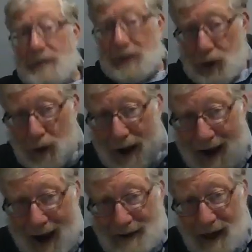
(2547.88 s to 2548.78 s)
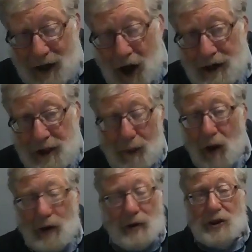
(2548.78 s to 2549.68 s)
to ask HaKadosh
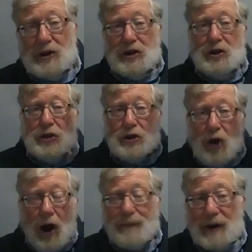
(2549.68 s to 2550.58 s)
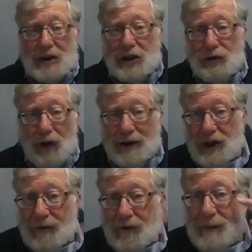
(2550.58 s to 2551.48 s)
Baruch Hu to stop the
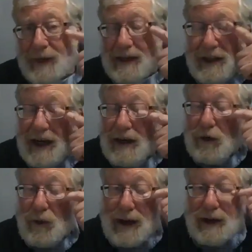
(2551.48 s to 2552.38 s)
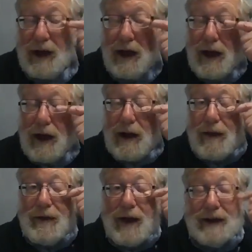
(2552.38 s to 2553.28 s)
destruction from continuing,
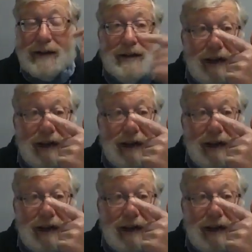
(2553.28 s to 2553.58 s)
that it